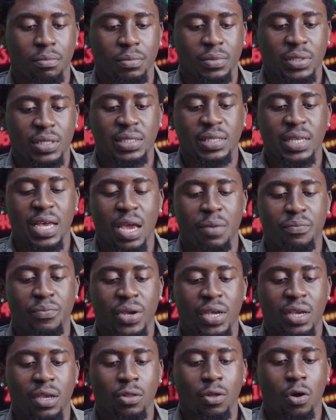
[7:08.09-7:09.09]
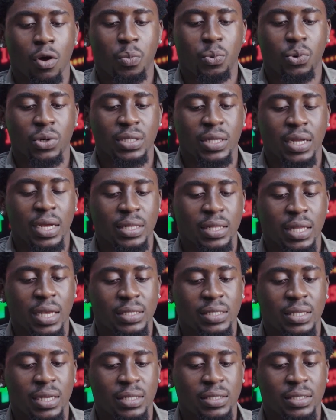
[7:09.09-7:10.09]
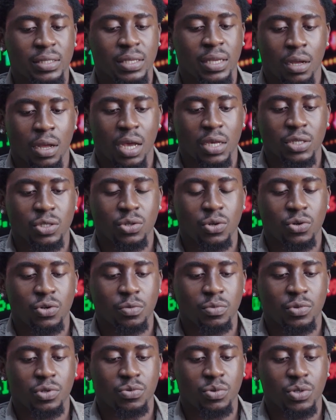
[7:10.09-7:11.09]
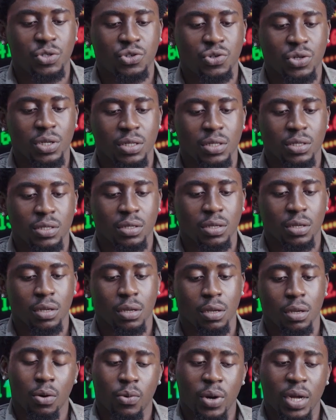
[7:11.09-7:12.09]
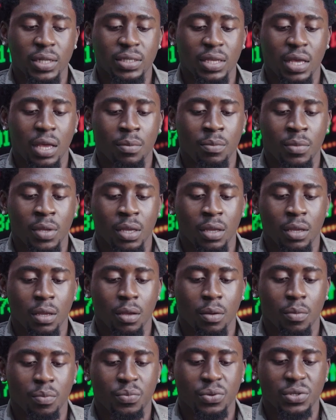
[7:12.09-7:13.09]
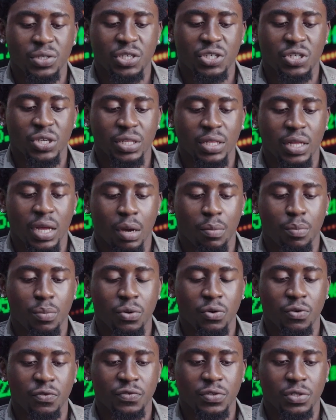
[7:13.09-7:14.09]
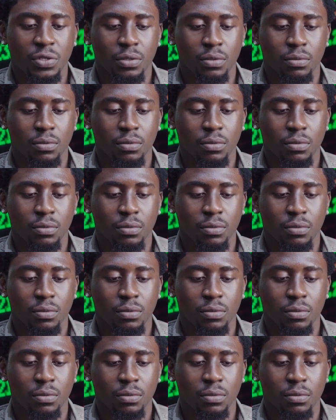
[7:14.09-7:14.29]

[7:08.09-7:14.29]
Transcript: CCI breaking upward and assets has no room to retreat. White MA position above.